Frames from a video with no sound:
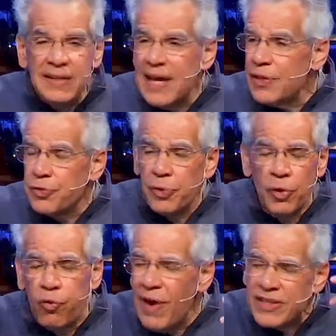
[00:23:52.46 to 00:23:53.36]
that through.
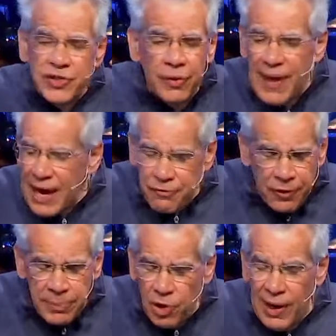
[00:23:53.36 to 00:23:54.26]
Wrestle that
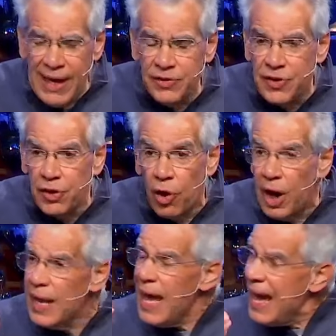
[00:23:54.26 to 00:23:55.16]
from your head to your
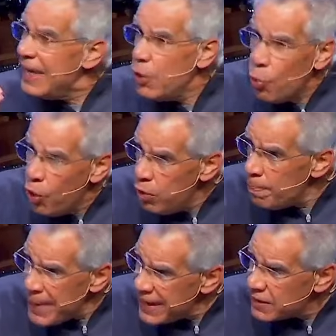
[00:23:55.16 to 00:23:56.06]
heart. And it won't
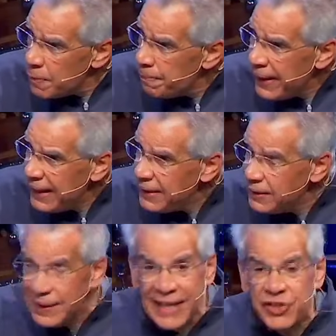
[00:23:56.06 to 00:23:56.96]
make the
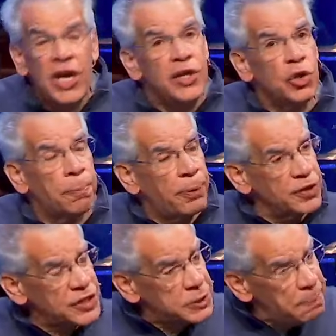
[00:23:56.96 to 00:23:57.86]
pain less. Your
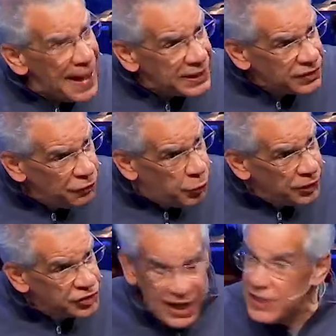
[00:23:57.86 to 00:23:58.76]
perspective will
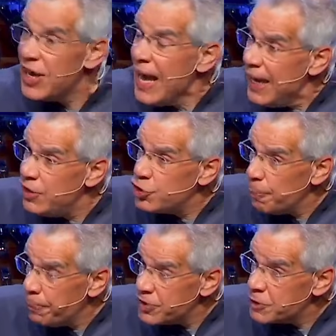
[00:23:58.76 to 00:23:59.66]
change. And as your
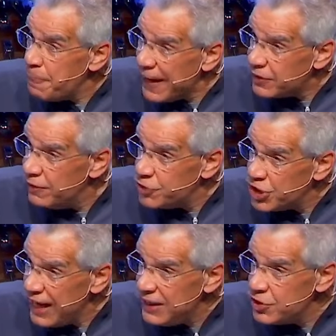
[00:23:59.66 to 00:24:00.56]
perspective
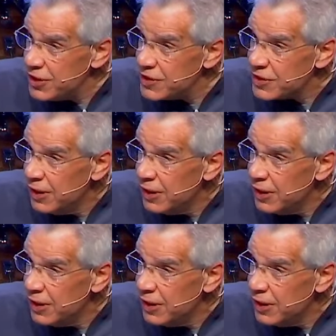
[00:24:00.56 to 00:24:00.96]
changes,